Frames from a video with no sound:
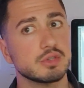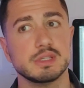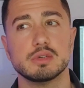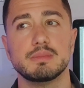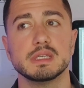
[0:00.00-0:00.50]
So
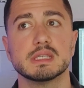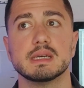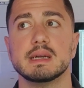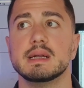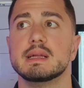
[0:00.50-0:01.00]
it's a bit
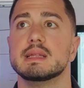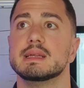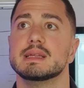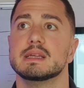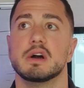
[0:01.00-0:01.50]

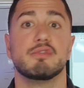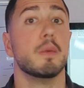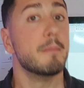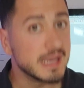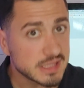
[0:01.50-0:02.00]
of a
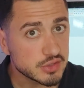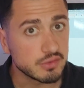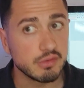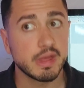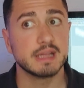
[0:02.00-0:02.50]
mess to do